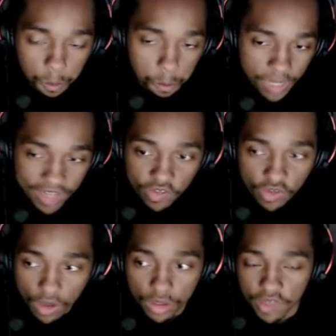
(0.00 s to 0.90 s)
That's just
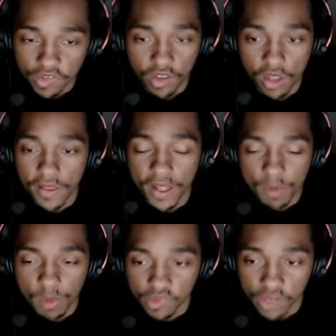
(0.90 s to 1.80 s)
all it is. Because a lot of
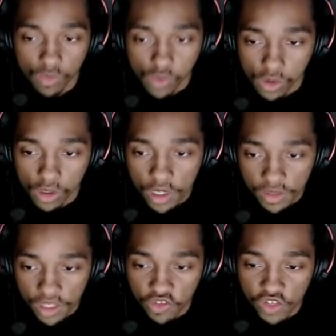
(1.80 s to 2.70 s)
people say, well,
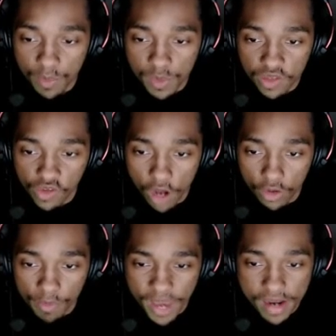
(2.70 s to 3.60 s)
this champion's
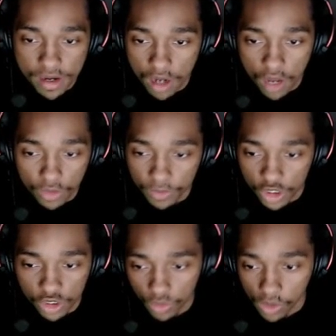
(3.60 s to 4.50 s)
auto banned in other
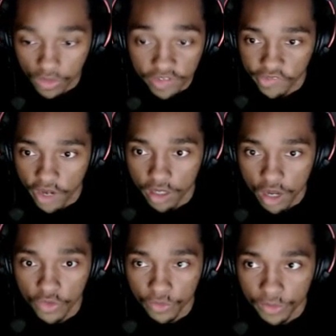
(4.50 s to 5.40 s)
regions. Well, this is not
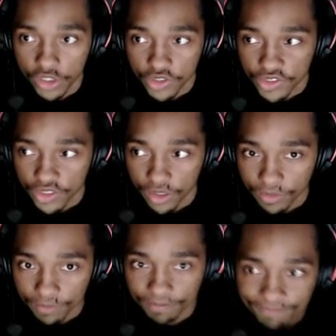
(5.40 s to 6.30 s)
other regions, though.
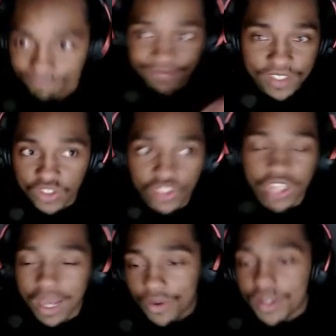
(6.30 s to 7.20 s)
It's just
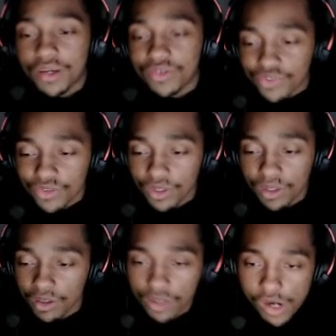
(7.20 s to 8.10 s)
how it is.
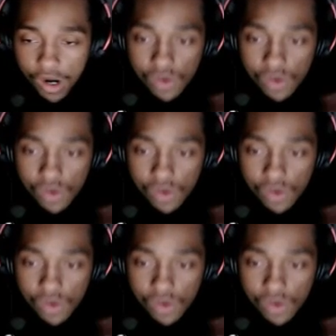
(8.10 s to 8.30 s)
You know?